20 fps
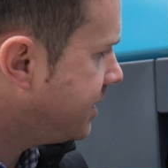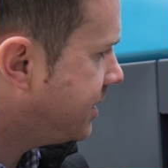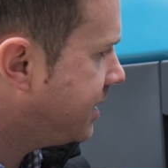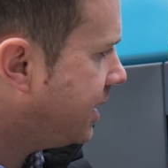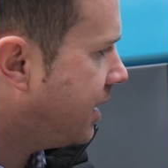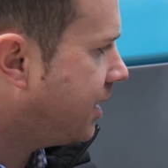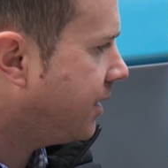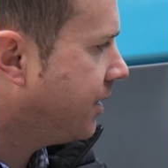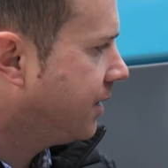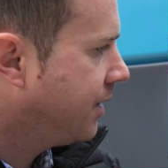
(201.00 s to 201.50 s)
is
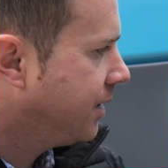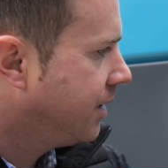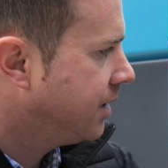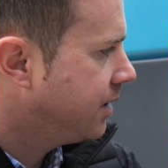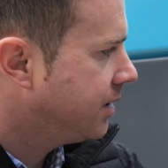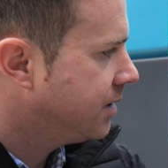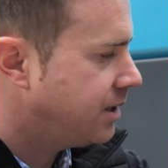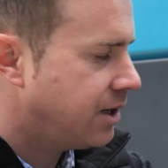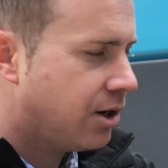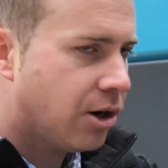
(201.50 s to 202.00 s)
there,
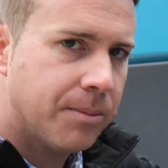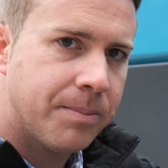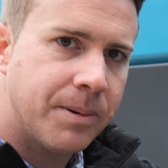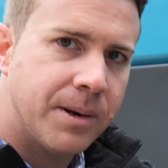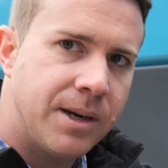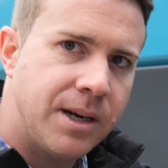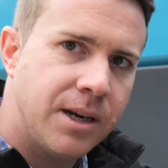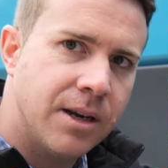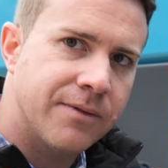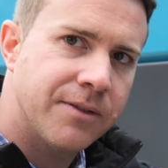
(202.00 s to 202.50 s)
the
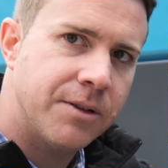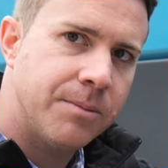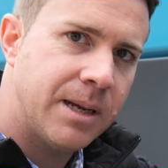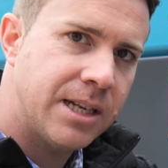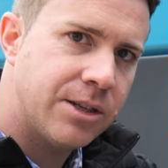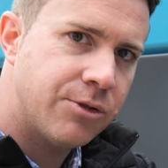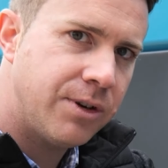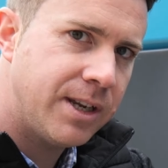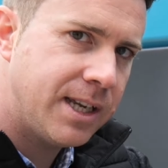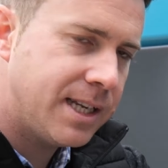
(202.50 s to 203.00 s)
opening of the
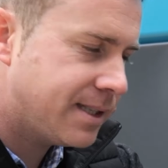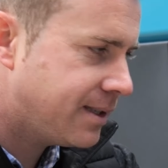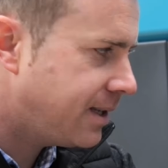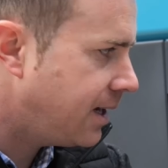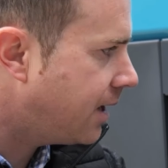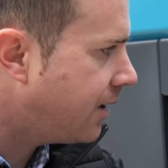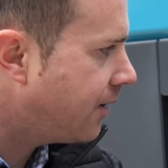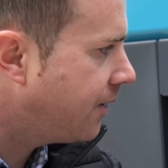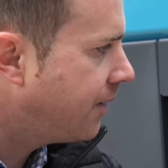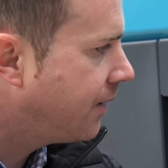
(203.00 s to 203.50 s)
metering is
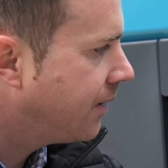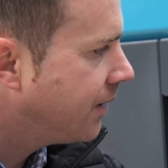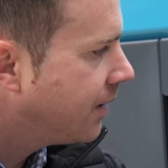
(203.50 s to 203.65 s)
there,